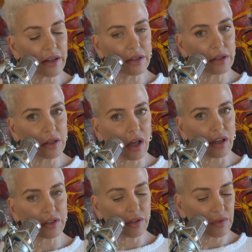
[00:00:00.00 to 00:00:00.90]
the
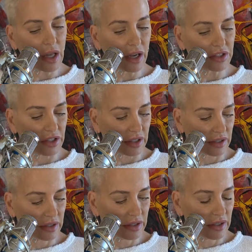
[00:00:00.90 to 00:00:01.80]
laws of
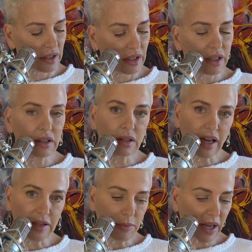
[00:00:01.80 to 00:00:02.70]
logic.
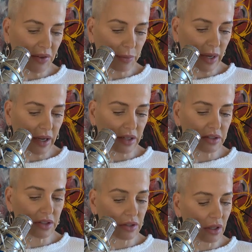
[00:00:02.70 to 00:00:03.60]
Like
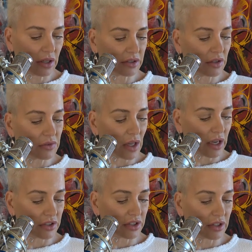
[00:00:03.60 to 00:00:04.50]
mathematics, the laws of
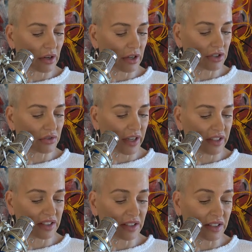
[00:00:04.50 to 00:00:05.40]
logic are
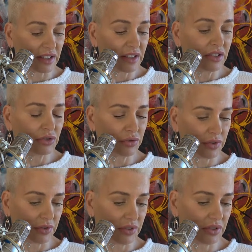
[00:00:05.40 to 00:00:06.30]
transcendent
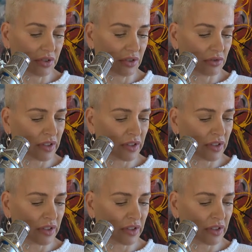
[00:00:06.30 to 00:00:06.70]
truths.